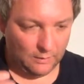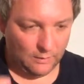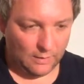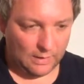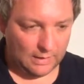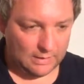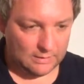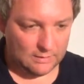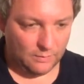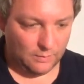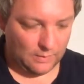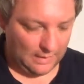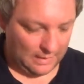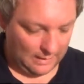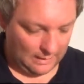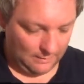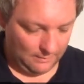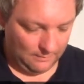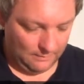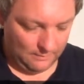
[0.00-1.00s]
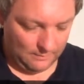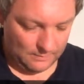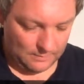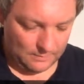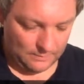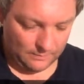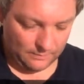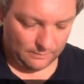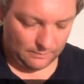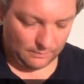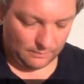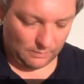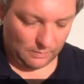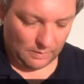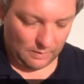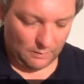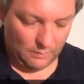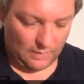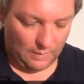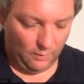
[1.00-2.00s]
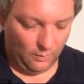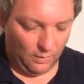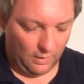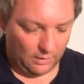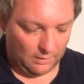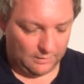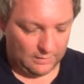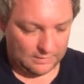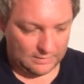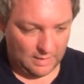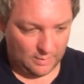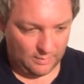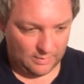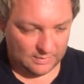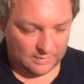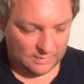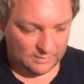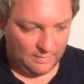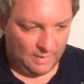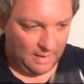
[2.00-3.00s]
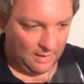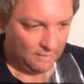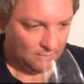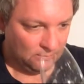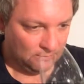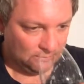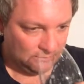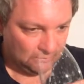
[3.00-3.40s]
when I work this up and smell.